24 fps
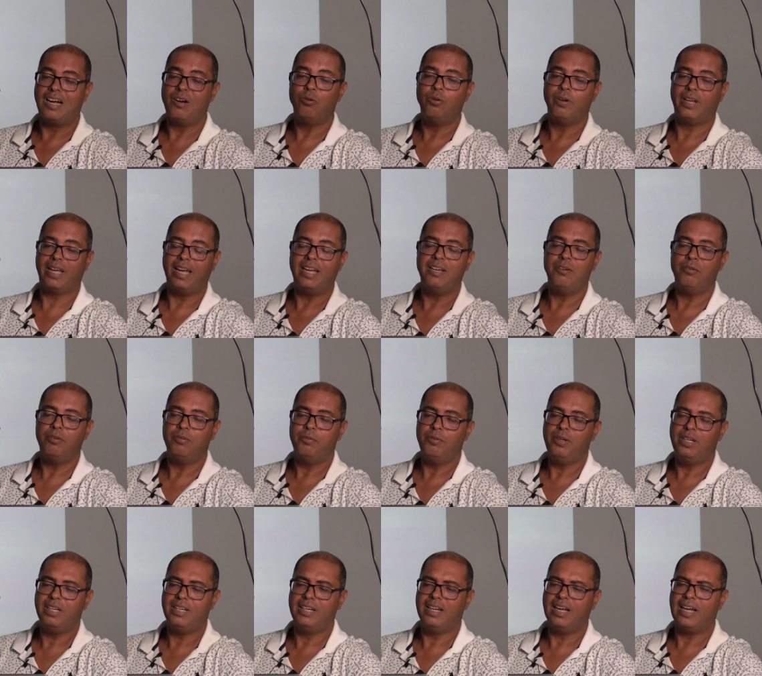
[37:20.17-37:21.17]
How
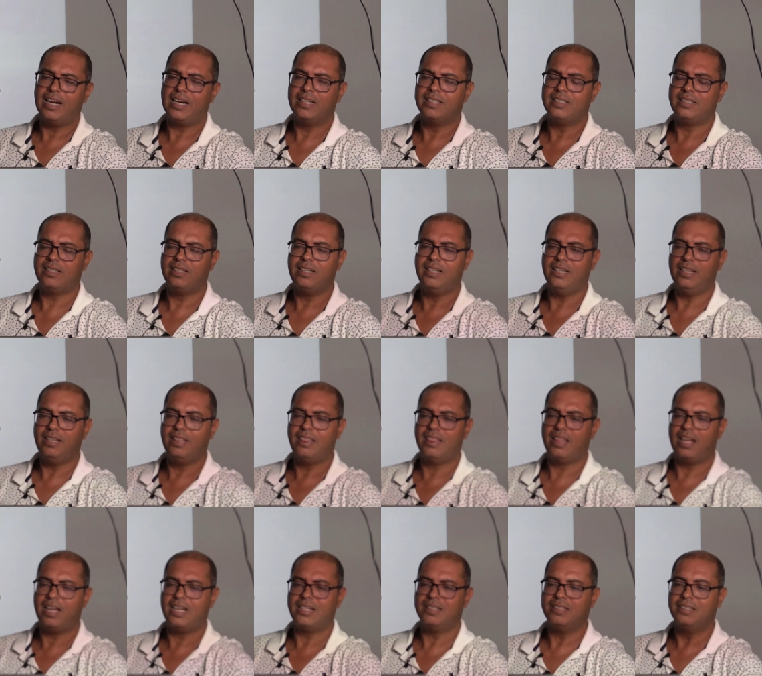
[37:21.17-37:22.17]
can we guarantee
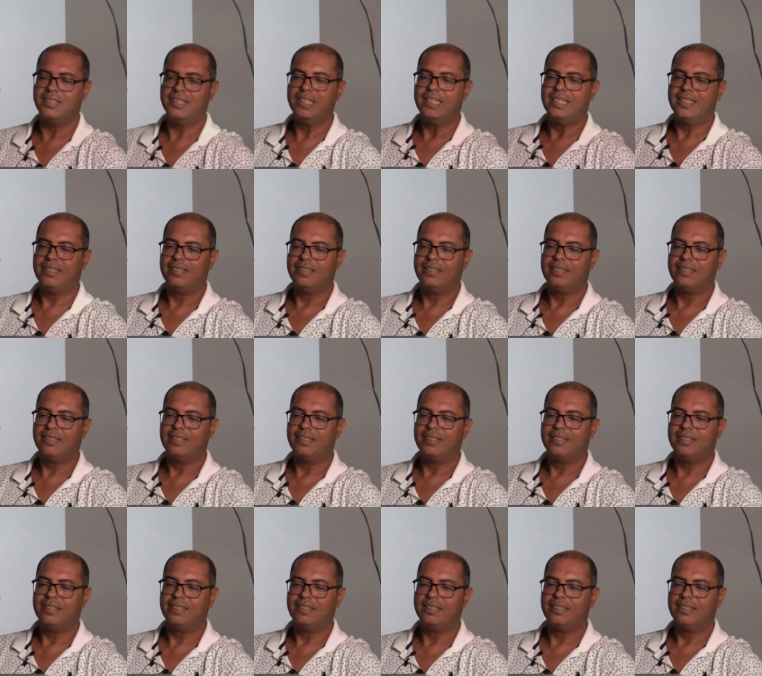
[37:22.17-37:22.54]
that?